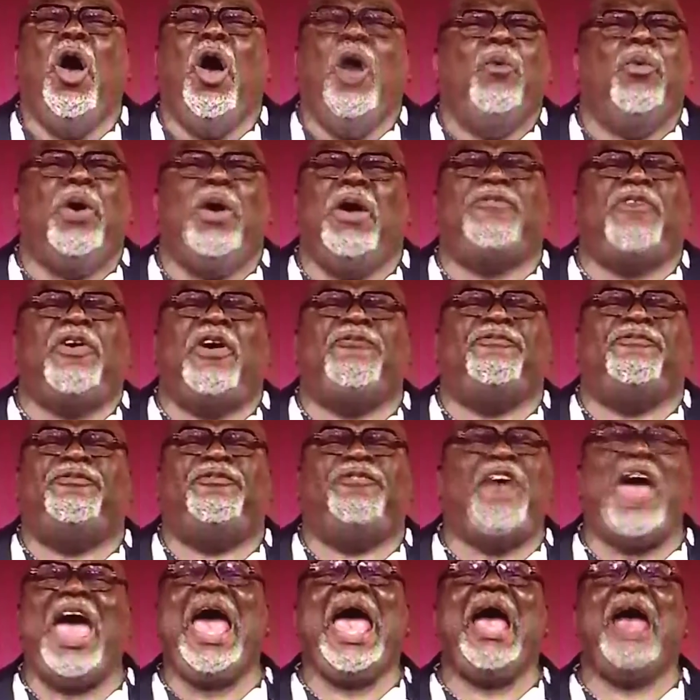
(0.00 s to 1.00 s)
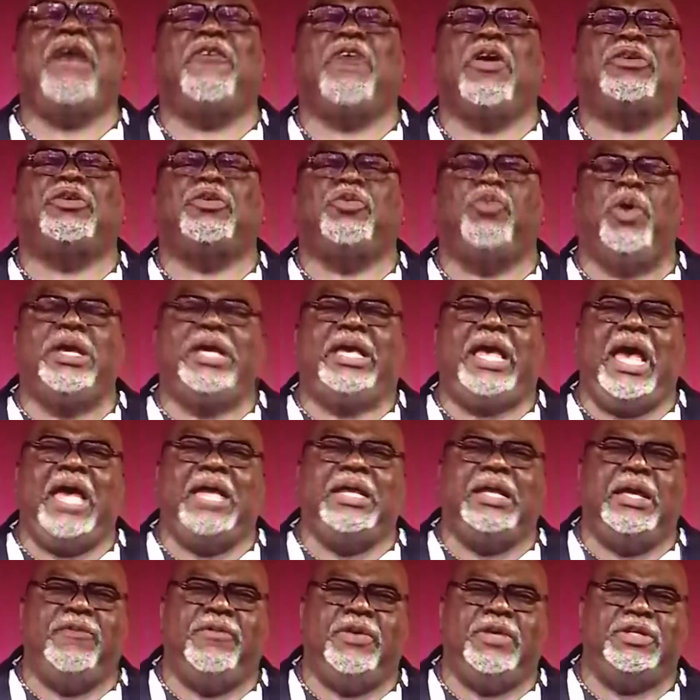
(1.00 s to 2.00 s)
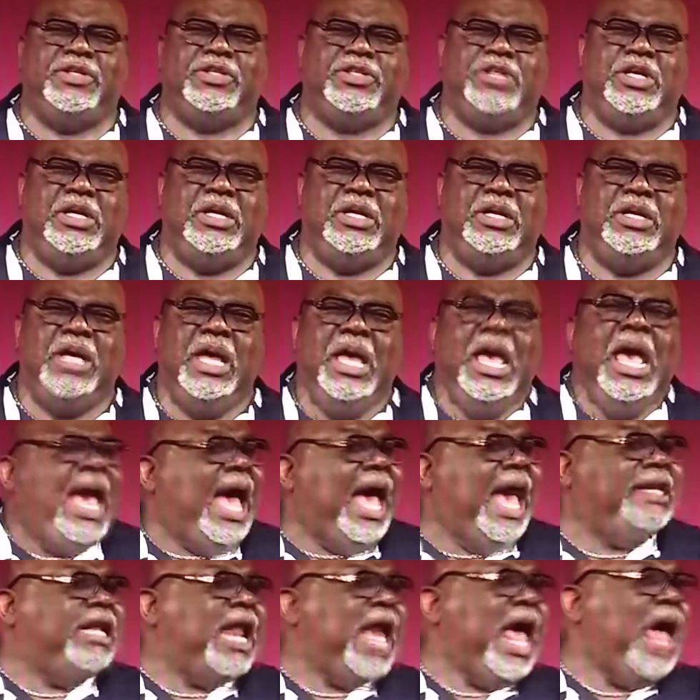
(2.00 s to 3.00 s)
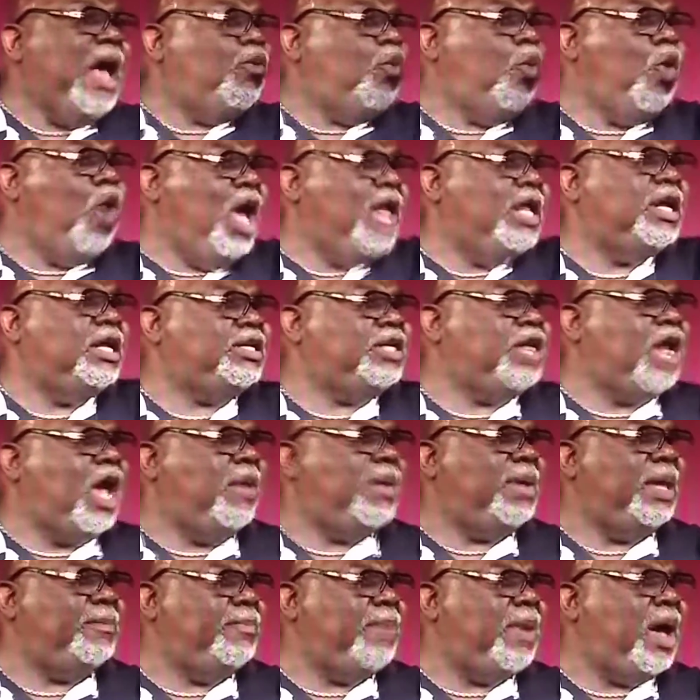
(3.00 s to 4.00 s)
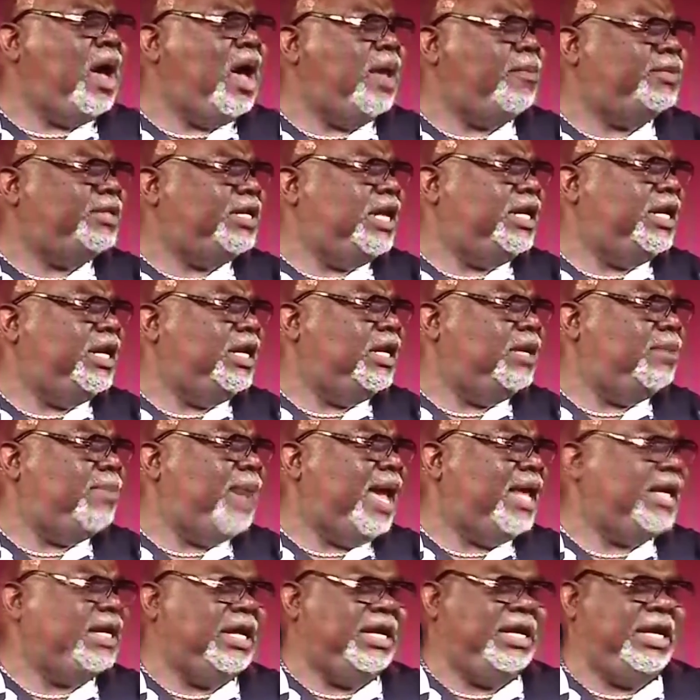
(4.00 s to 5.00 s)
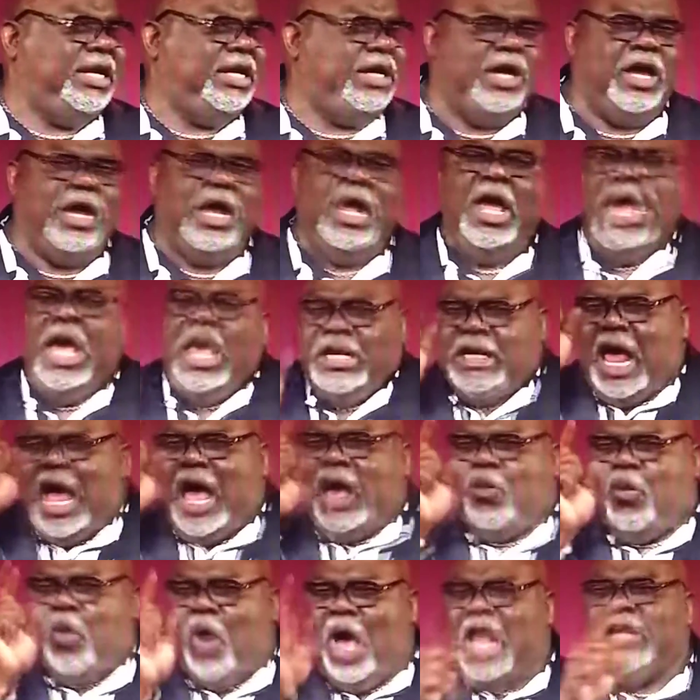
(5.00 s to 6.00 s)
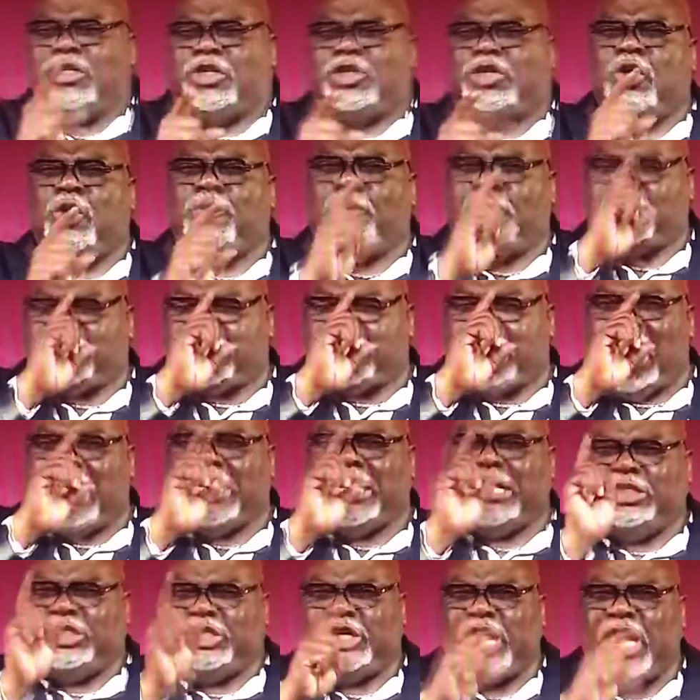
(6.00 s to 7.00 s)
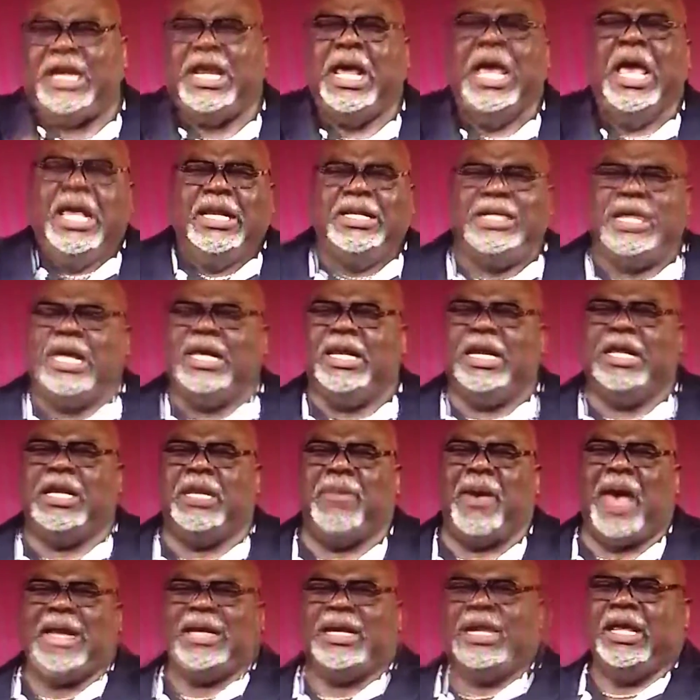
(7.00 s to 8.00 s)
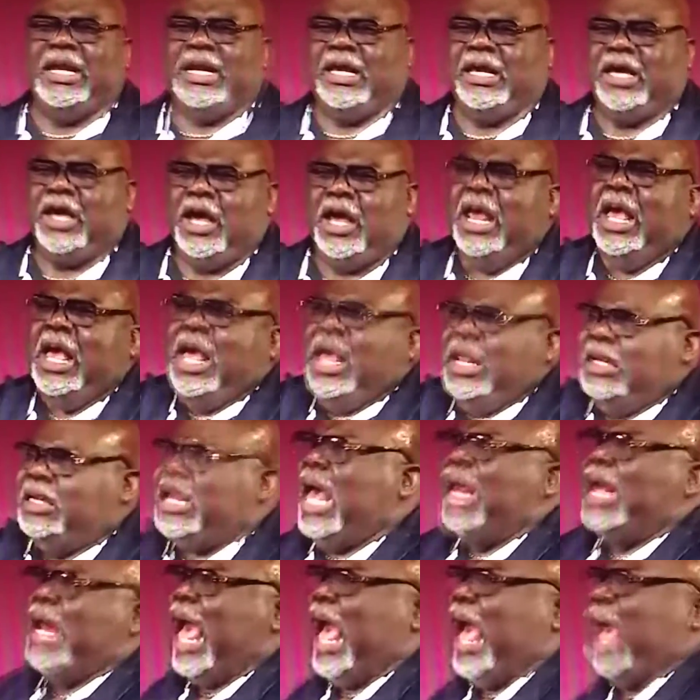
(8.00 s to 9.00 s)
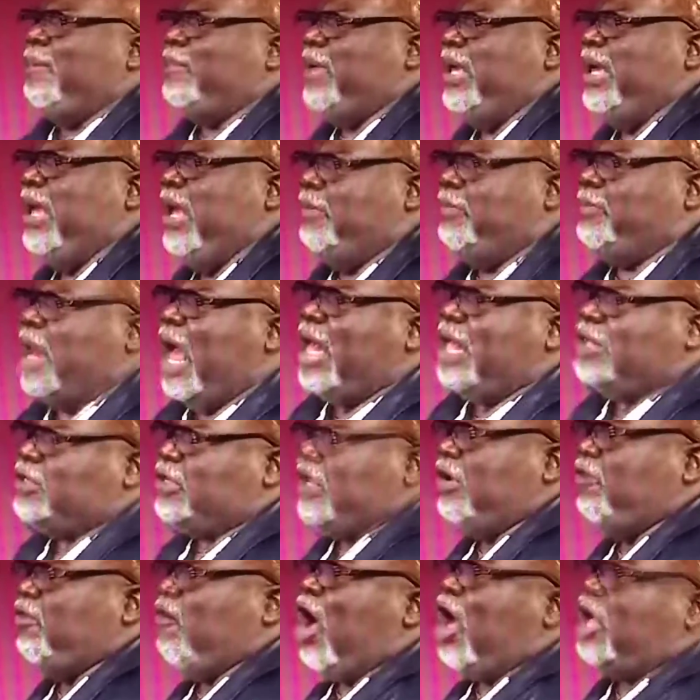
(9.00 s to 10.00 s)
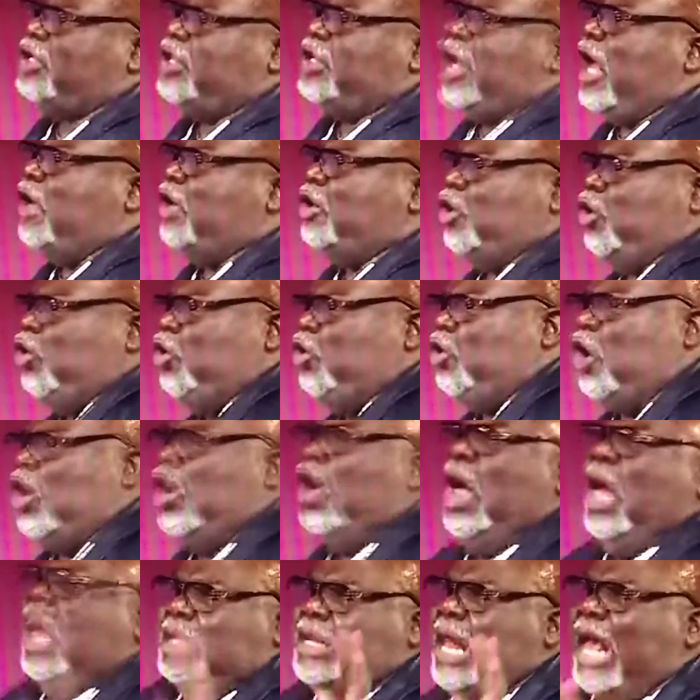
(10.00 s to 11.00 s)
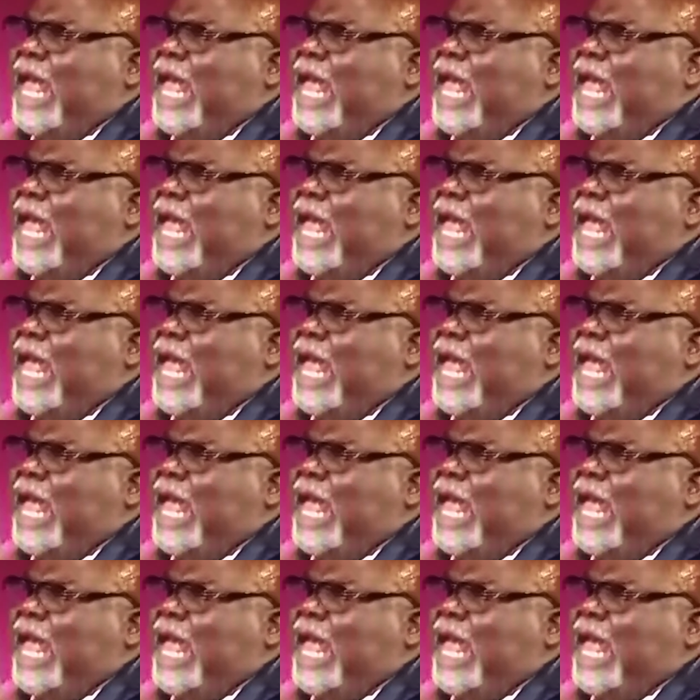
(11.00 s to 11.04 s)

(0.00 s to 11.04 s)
with a virus we can't even see. And not one atomic bomb did anybody any good. Not one supersonic jet did anybody any good. Not IBM, not Xerox, not Google, not